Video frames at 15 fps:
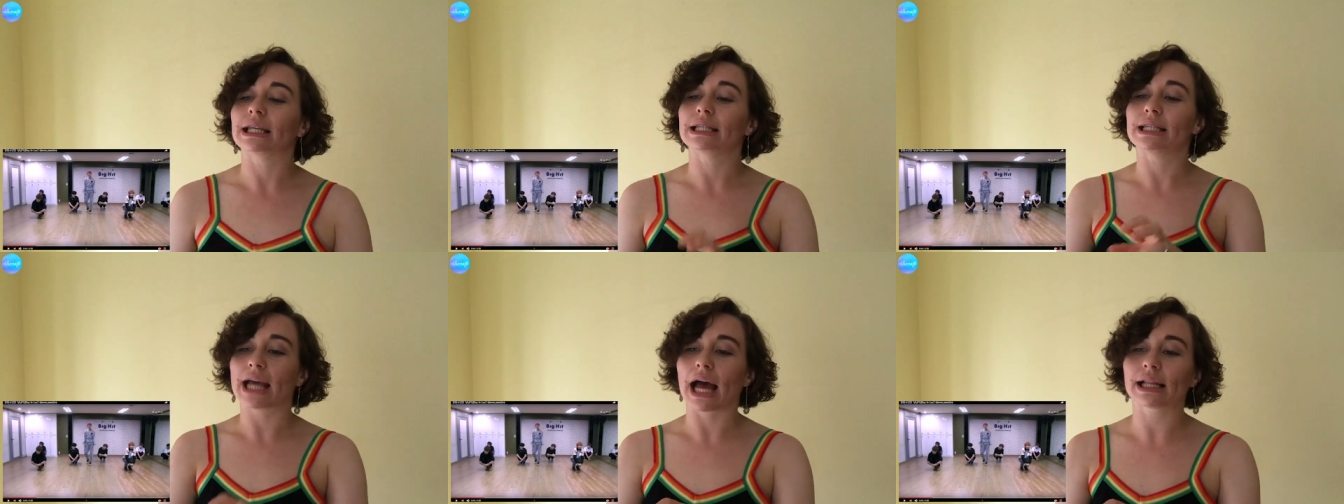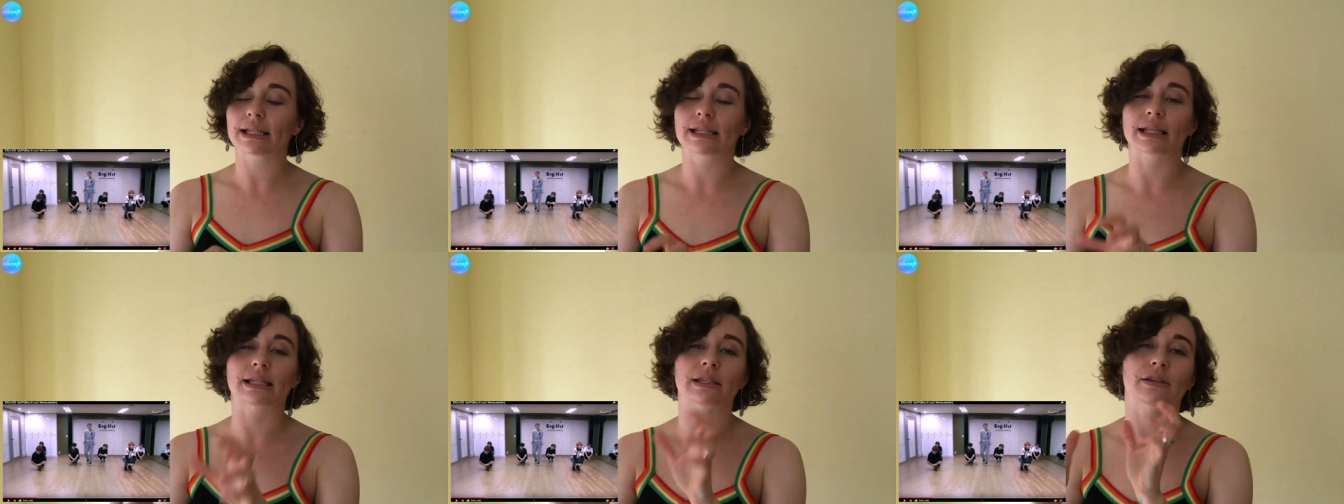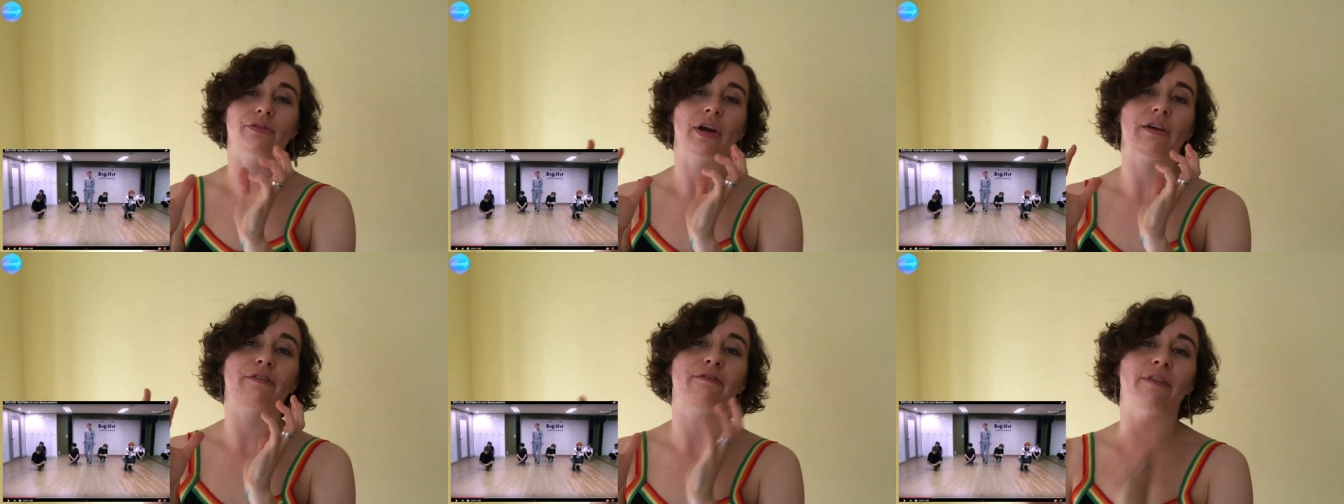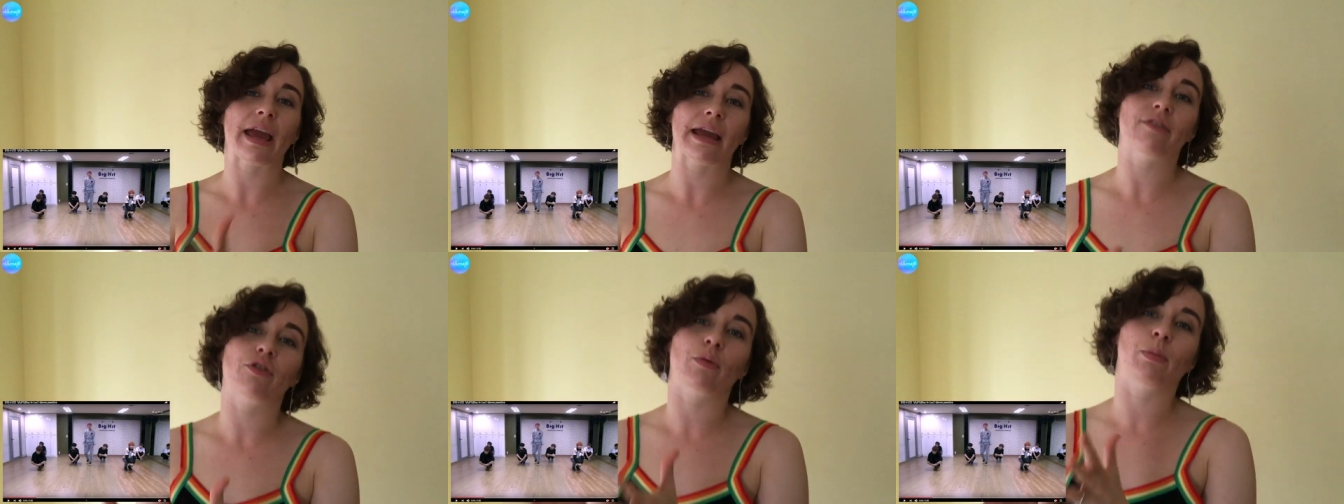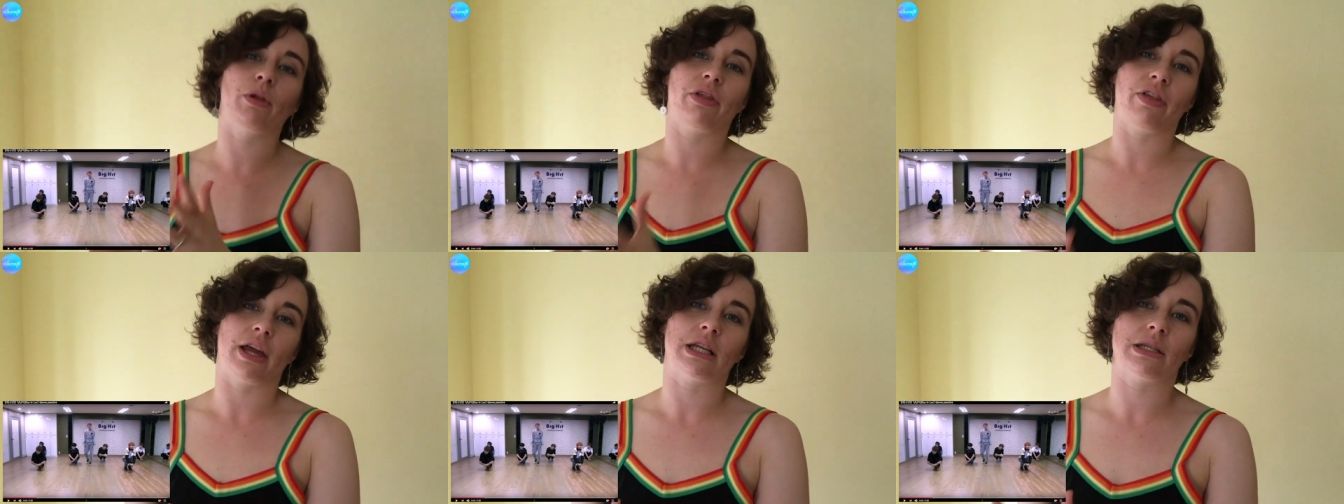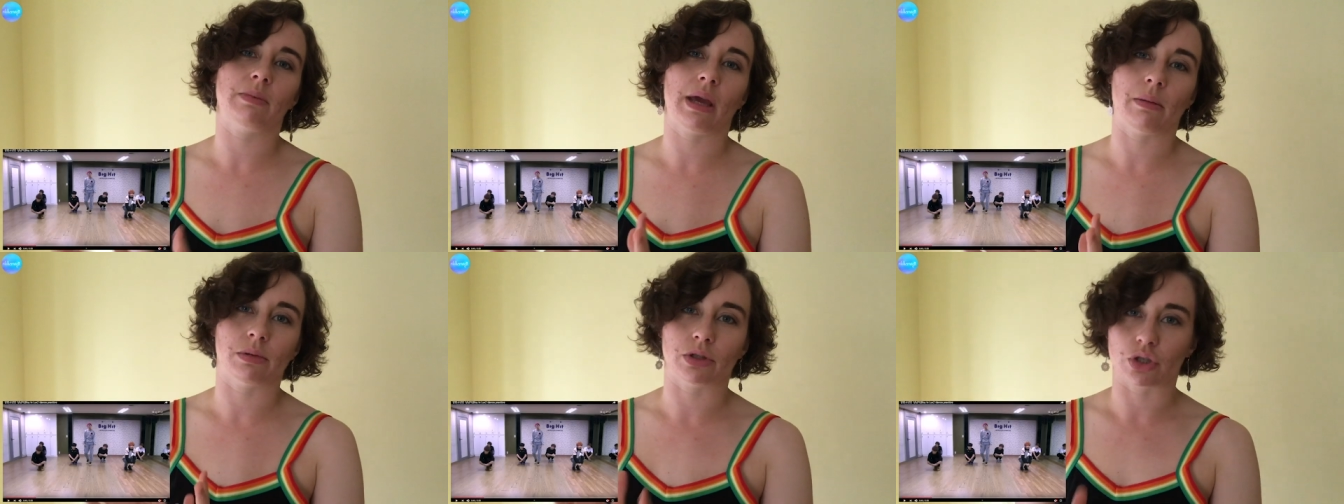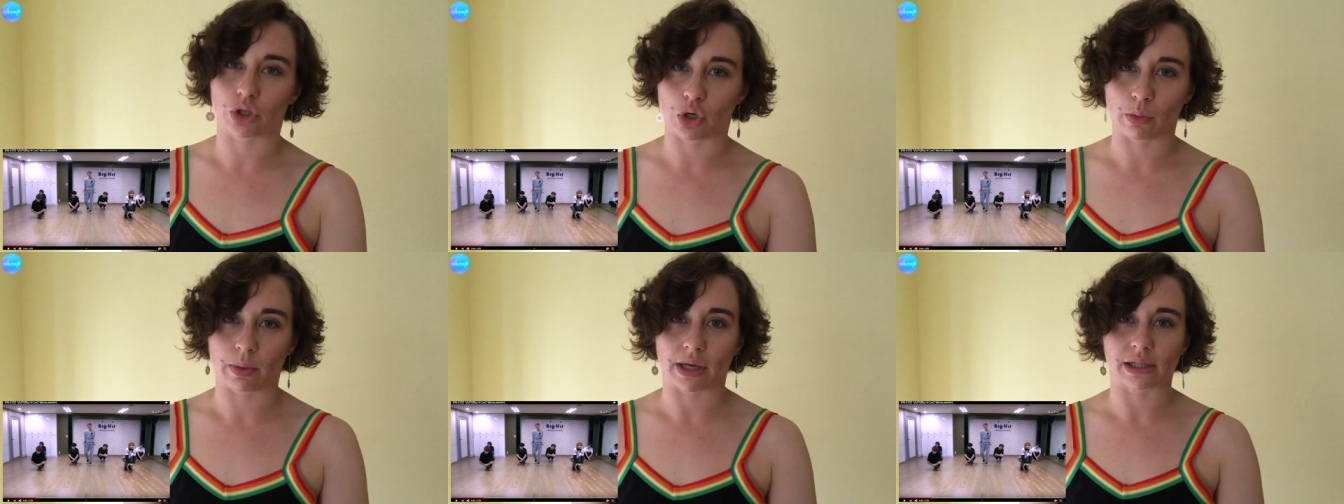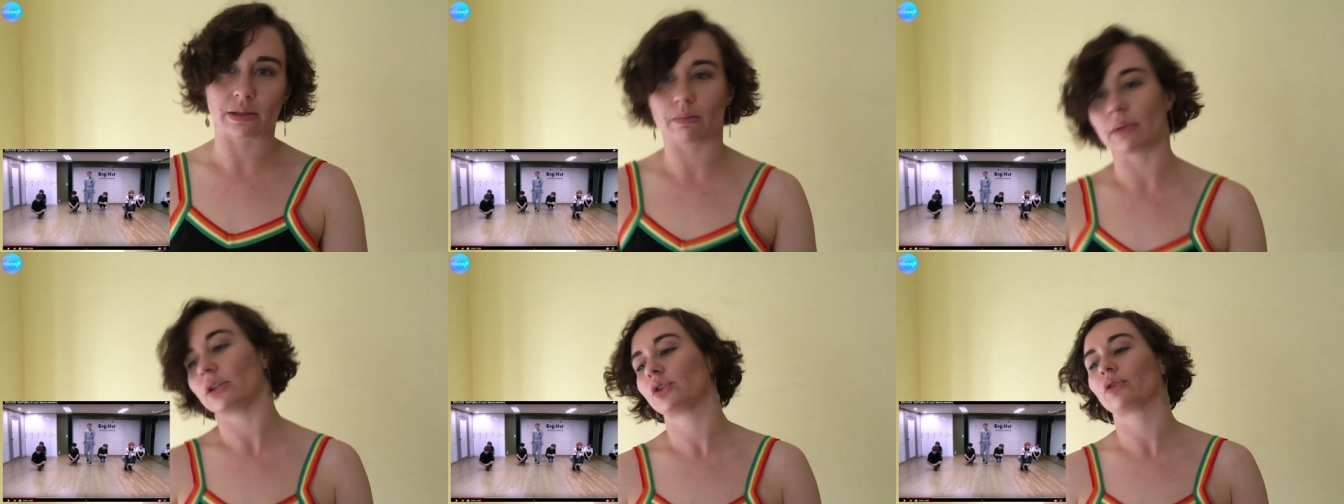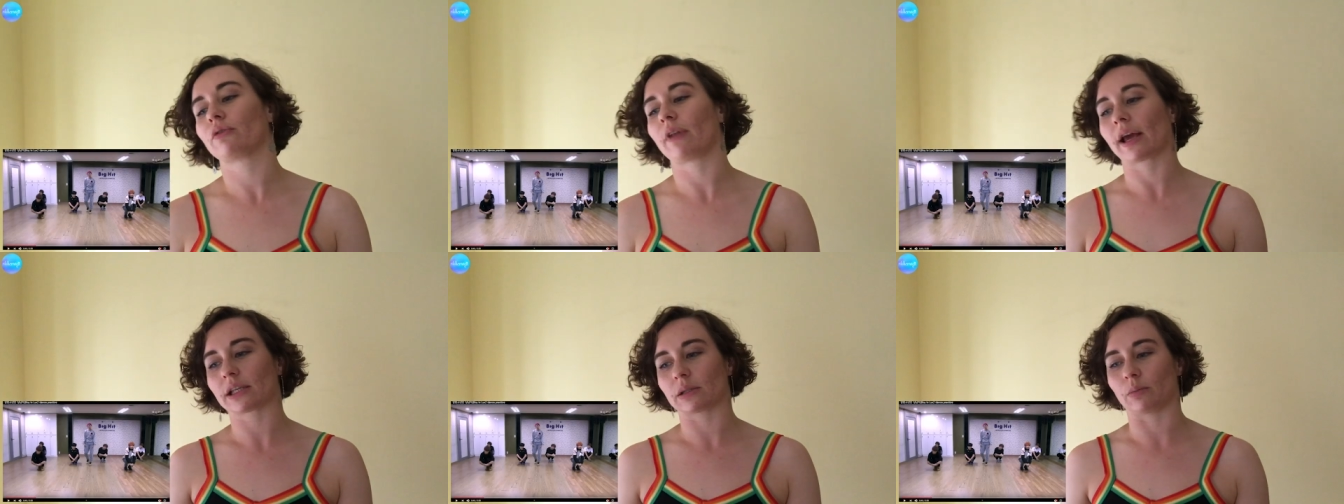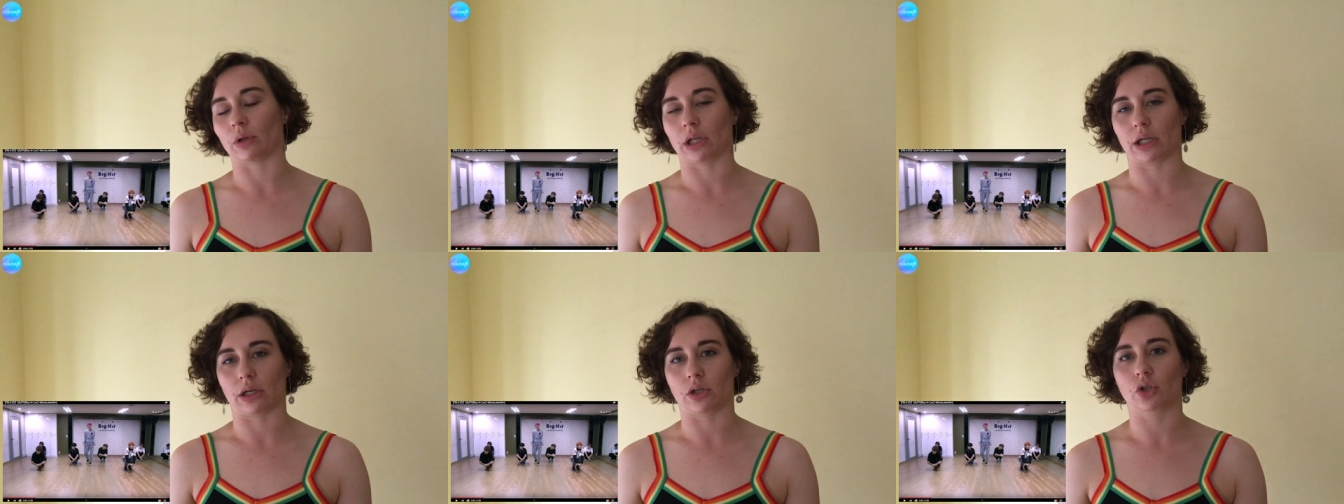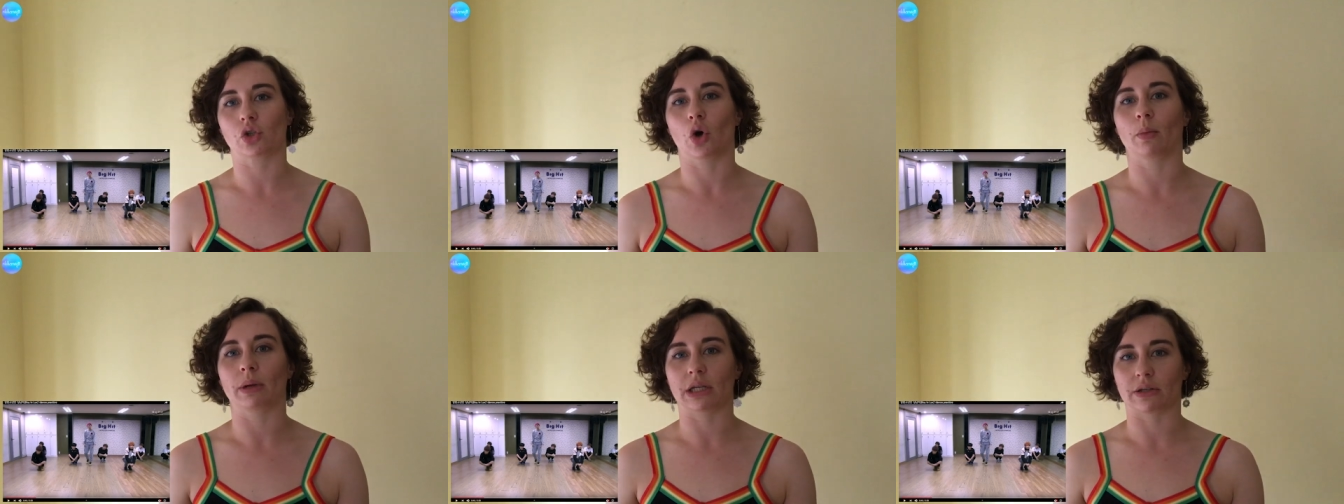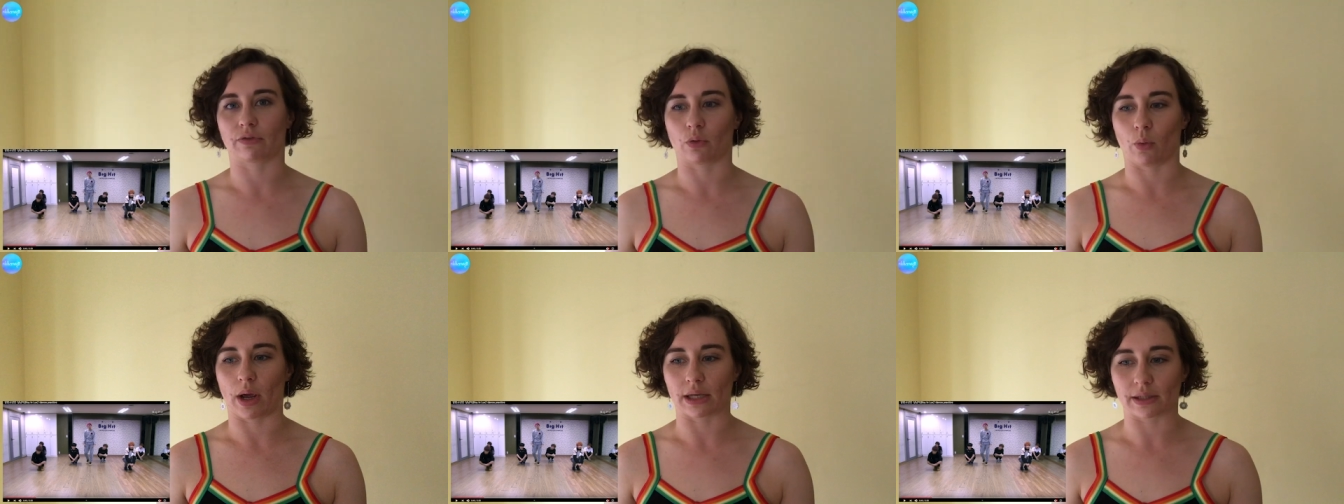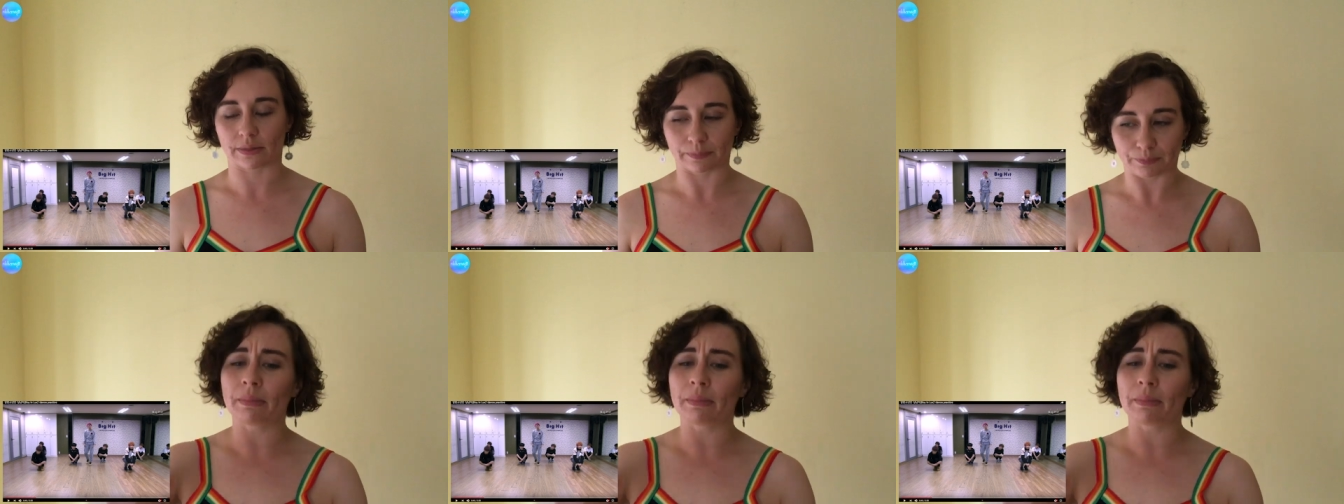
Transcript: In dance, this is a very favorable thing to be able to do, because it means you're flexible in so many different ways.